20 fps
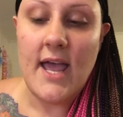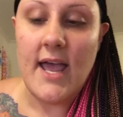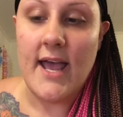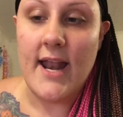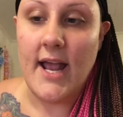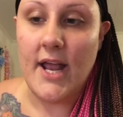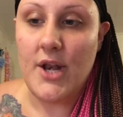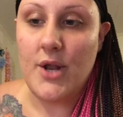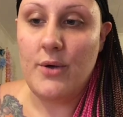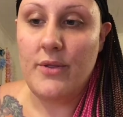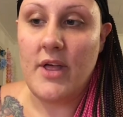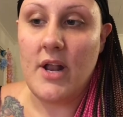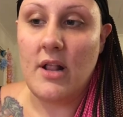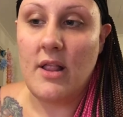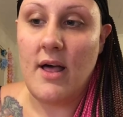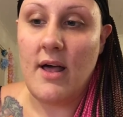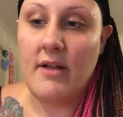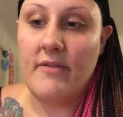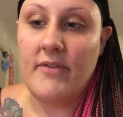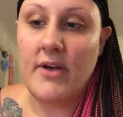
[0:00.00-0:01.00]
And I know that a
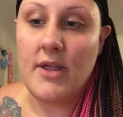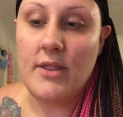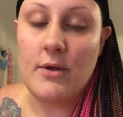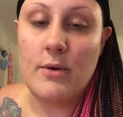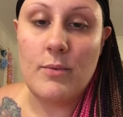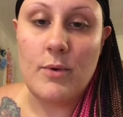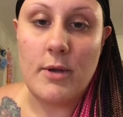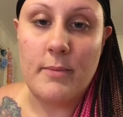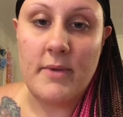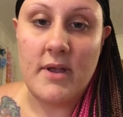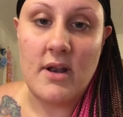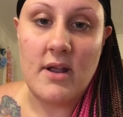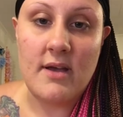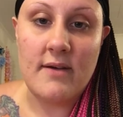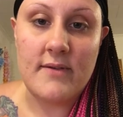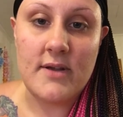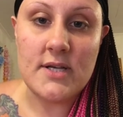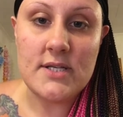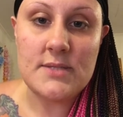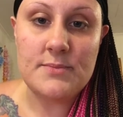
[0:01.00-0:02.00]
lot of other women
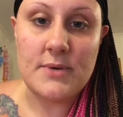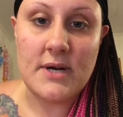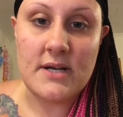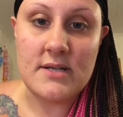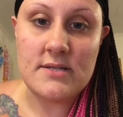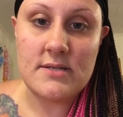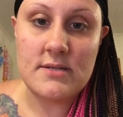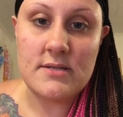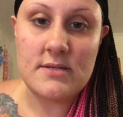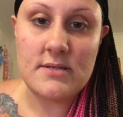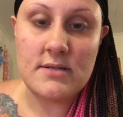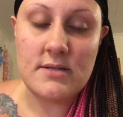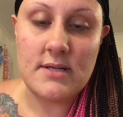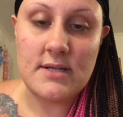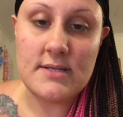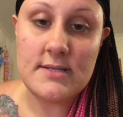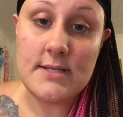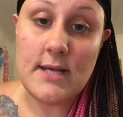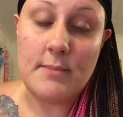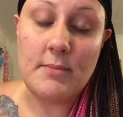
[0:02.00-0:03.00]
have expressed
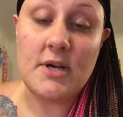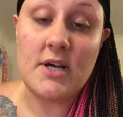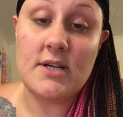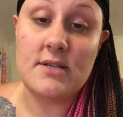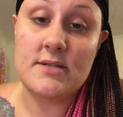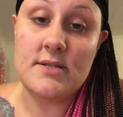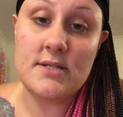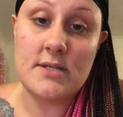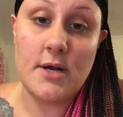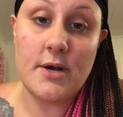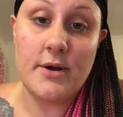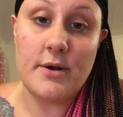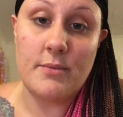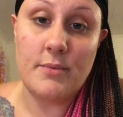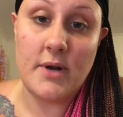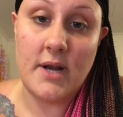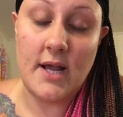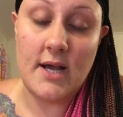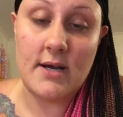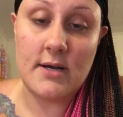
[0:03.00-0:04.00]
the same concern
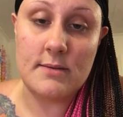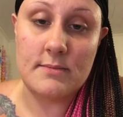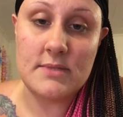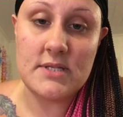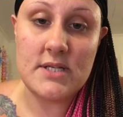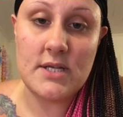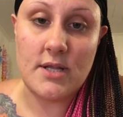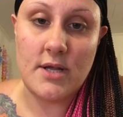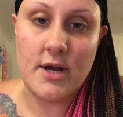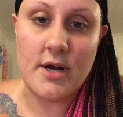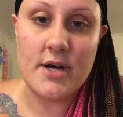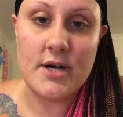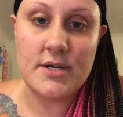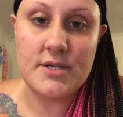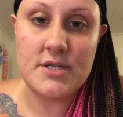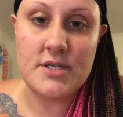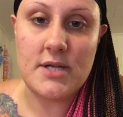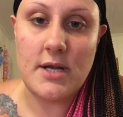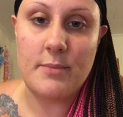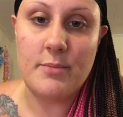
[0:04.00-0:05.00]
when it comes to their
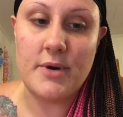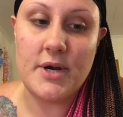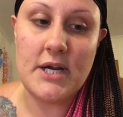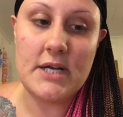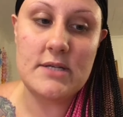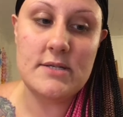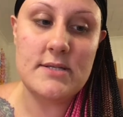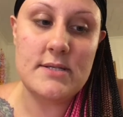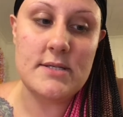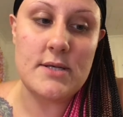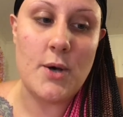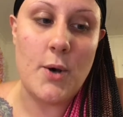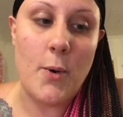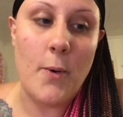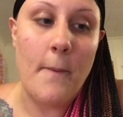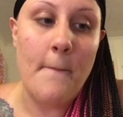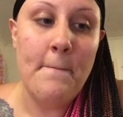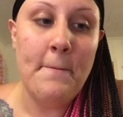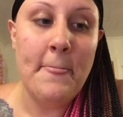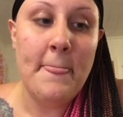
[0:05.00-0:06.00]
crochet braids.
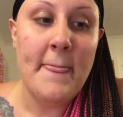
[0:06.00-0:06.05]
So